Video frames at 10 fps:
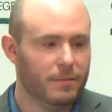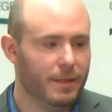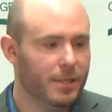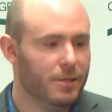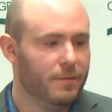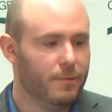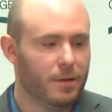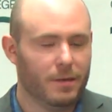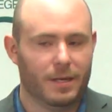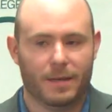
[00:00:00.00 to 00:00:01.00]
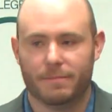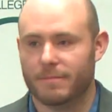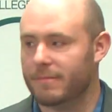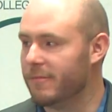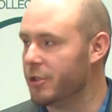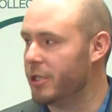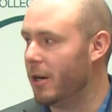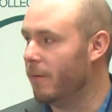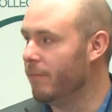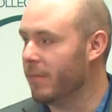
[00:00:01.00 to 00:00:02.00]
demonst for, um, for
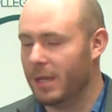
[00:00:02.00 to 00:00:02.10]
show.